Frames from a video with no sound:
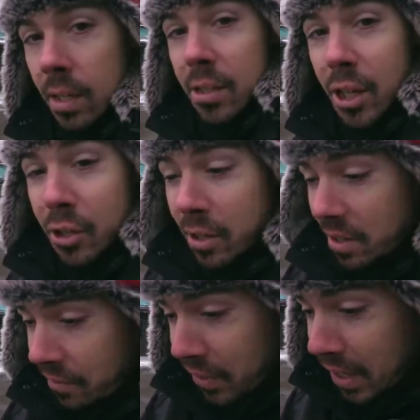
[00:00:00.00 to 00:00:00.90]
I tell you,
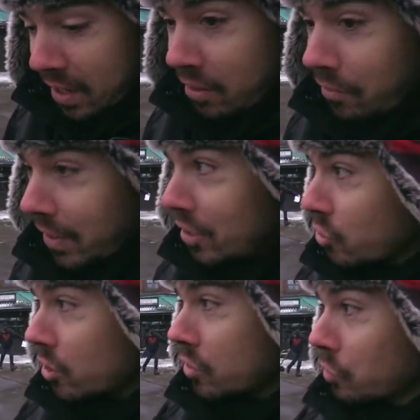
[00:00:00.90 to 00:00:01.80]
the vegan
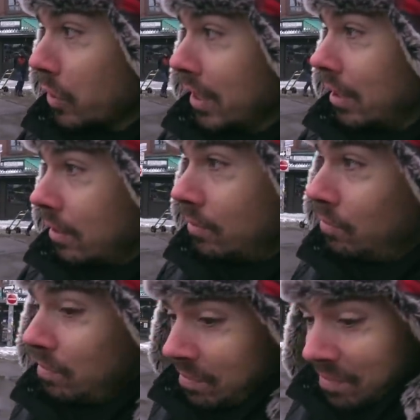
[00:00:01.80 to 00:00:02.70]
invasion is real.
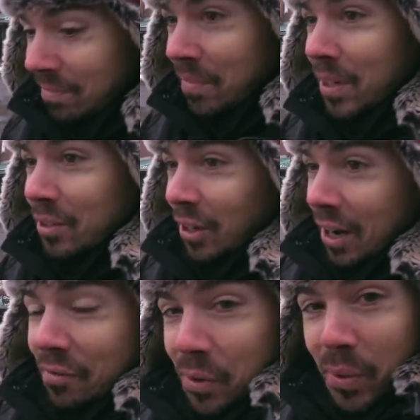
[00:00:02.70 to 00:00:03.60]
It's
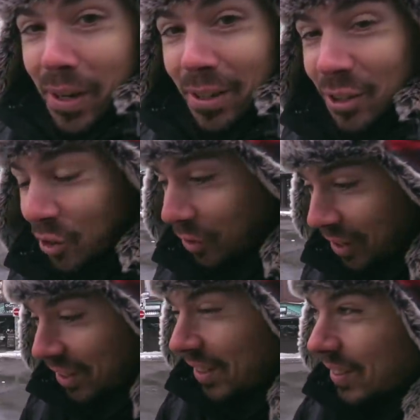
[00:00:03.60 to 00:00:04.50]
everywhere in
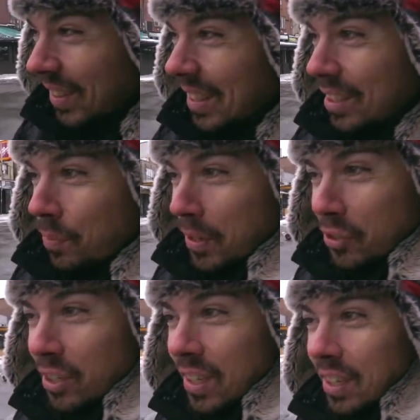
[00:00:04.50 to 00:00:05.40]
Toronto.
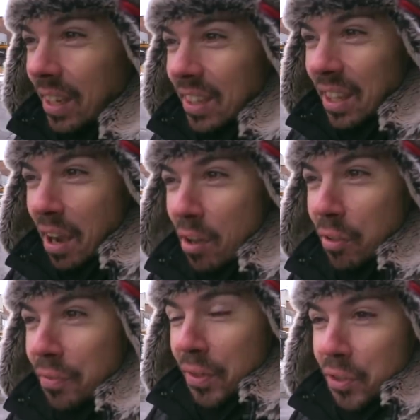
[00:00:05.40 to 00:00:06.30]
Especially like the health
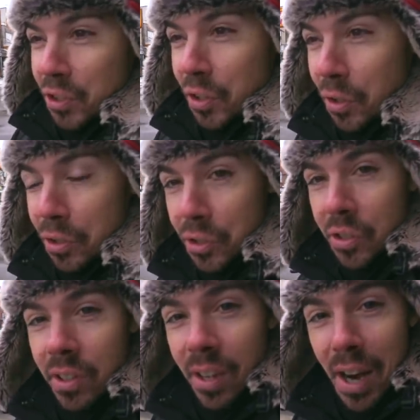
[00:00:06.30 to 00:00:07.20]
food
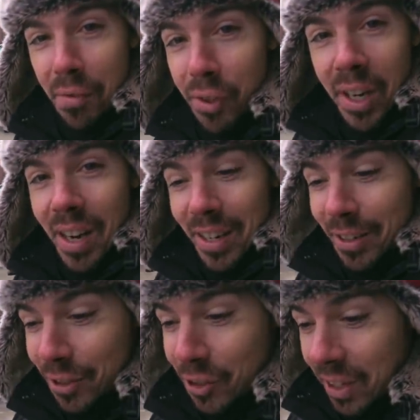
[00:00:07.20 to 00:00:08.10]
stores. Every
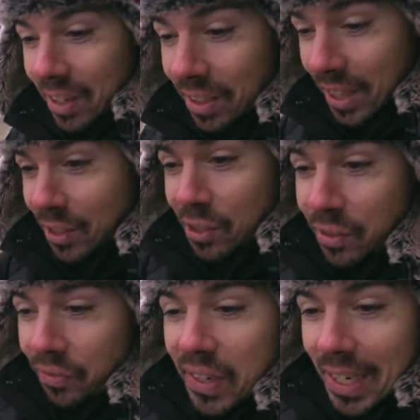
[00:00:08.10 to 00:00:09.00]
aisle is like, this
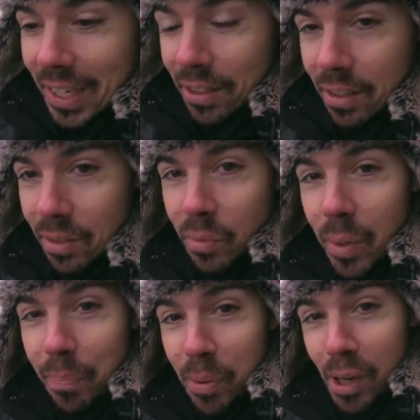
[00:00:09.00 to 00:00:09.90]
is vegan.
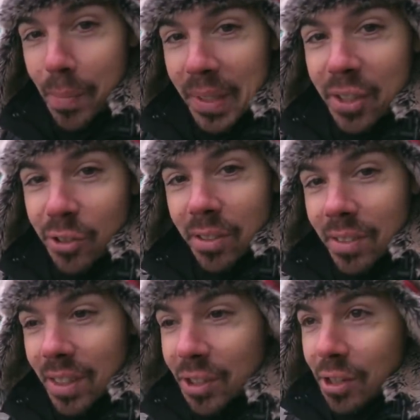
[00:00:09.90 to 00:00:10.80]
We promise.
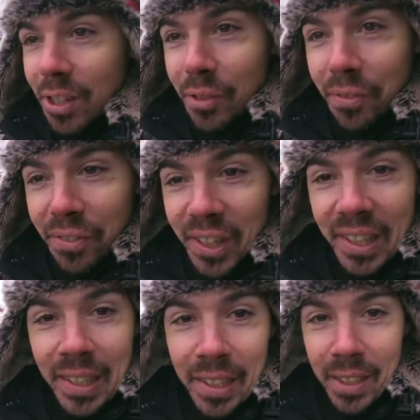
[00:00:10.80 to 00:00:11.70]
It's gluten-free.